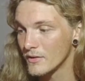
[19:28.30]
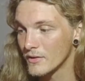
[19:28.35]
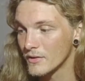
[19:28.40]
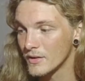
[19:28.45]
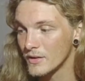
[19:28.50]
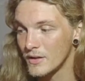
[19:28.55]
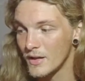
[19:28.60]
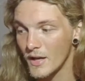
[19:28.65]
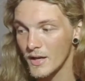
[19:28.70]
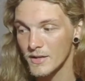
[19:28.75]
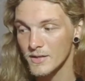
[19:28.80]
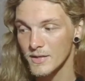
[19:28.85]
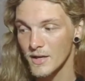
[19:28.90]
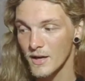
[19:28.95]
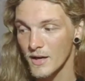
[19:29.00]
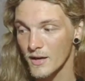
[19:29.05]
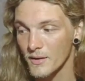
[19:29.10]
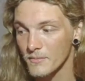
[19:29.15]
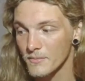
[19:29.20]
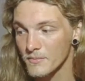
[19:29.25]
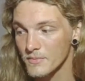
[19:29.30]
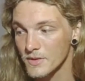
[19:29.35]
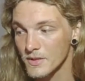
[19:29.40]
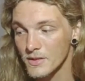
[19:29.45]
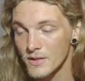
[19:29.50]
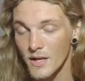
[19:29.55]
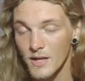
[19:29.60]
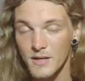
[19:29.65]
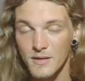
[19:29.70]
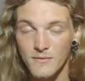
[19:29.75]
during the daytime
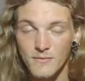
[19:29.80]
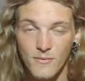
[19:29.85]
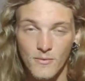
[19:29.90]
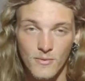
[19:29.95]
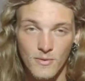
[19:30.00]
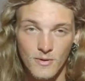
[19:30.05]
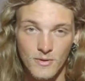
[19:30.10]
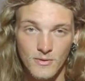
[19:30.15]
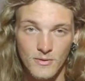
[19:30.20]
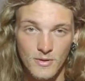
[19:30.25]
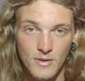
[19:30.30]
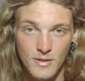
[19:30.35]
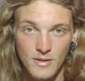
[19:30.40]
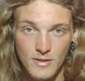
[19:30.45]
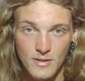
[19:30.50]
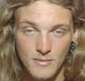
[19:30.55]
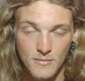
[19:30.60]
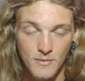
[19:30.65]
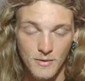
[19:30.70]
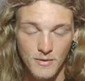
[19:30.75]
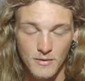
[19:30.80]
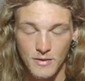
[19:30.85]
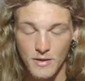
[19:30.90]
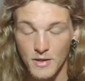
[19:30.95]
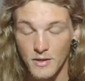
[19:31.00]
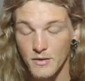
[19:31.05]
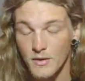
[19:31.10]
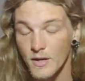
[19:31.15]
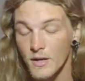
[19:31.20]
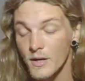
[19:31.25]
to 94 degrees, somewhere in
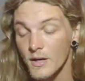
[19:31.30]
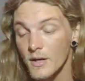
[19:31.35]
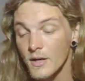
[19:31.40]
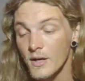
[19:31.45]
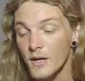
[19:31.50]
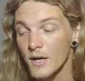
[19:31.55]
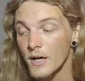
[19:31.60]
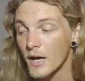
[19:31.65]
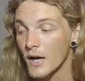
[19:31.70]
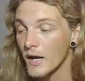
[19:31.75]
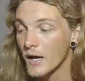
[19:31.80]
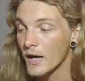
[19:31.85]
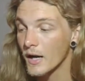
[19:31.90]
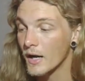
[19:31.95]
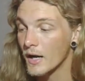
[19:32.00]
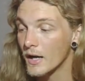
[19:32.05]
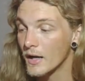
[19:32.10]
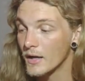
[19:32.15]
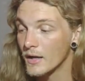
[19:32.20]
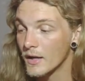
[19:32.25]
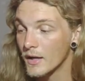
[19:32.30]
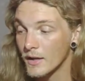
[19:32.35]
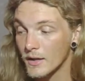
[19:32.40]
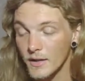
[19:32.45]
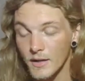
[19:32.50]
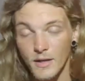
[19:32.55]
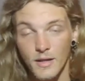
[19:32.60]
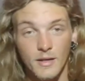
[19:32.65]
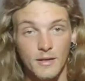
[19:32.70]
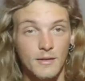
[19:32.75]
there.
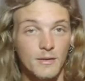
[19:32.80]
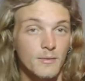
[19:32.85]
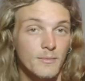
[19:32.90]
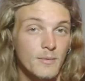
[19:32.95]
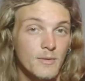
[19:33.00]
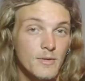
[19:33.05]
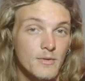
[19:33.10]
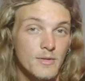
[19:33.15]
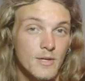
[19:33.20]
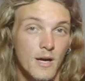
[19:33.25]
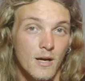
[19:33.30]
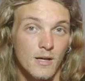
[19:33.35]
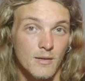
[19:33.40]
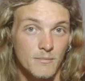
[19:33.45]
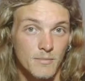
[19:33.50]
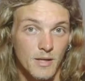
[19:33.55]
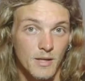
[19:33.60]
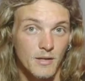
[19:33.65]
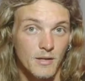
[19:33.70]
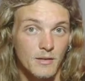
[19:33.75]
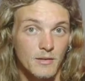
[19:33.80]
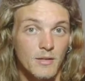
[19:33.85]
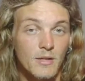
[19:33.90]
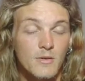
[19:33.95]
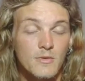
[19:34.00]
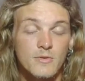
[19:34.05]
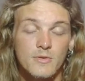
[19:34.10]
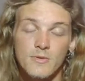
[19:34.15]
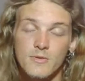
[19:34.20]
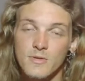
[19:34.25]
Again, when you're talking big
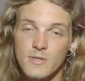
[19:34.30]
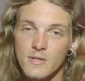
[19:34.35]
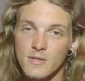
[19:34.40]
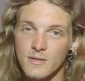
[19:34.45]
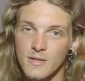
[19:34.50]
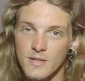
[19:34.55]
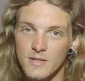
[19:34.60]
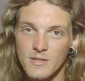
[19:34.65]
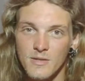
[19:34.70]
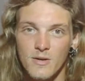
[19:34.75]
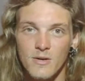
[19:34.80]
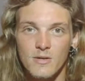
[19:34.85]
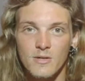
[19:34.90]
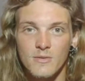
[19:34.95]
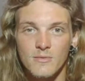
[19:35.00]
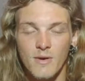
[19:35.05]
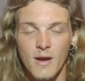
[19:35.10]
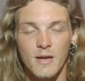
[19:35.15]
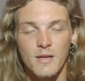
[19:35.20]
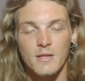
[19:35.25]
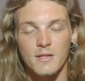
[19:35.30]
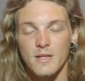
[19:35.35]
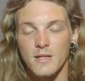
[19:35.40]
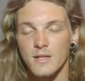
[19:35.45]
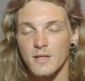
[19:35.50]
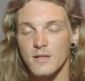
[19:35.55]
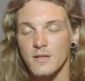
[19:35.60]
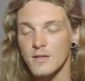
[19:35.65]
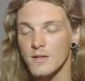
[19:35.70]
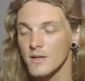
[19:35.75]
enclosures, that's hard to
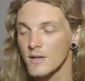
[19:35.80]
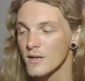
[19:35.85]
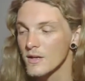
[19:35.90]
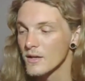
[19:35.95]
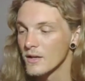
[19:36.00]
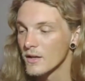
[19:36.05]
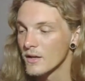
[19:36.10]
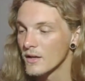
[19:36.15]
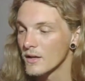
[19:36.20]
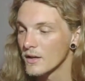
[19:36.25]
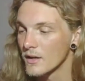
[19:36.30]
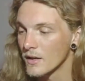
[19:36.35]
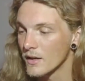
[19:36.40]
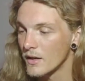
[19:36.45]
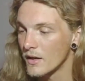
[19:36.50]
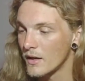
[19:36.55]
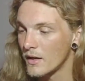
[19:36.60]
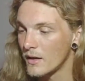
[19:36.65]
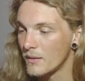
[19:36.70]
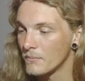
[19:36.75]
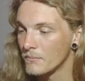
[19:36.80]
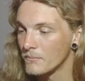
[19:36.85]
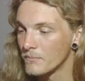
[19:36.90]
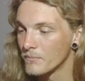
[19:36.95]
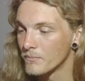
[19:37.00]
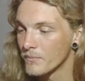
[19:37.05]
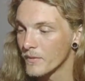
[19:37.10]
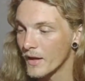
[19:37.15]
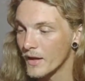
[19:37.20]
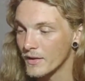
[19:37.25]
regulate.
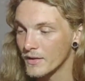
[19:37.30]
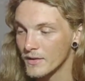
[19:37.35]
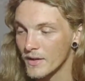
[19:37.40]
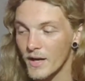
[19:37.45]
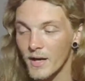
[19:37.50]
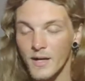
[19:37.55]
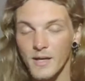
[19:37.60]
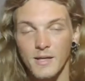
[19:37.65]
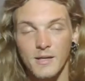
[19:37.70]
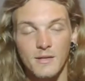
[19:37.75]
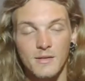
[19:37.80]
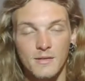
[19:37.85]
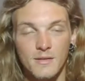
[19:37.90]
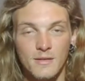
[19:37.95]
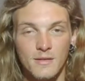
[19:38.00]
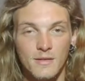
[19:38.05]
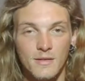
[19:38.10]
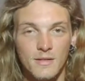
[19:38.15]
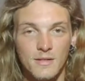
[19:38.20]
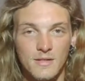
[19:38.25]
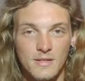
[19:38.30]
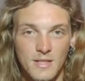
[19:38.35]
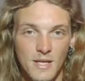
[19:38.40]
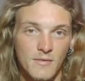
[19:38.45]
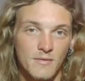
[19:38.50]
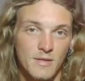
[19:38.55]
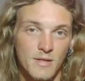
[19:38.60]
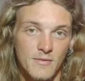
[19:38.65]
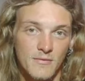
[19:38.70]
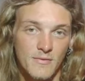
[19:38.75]
At night,
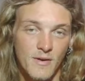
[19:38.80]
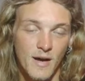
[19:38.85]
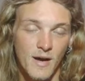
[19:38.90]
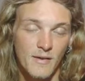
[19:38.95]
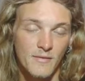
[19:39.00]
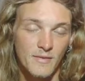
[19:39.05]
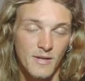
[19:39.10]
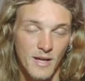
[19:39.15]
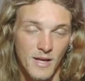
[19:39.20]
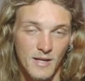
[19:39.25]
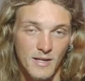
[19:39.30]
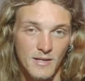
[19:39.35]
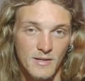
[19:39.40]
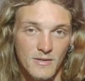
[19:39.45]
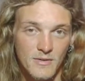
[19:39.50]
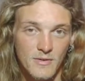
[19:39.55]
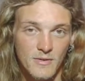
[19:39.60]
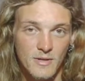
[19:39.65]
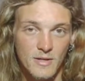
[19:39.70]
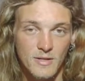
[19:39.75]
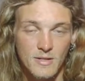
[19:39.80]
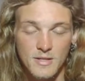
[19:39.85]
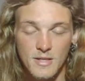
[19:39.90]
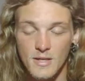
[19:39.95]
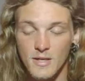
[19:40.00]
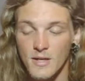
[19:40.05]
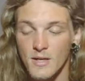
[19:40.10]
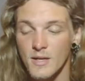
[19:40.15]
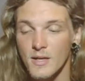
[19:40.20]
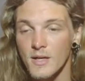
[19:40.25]
75 to 80
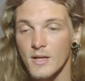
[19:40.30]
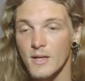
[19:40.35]
degrees.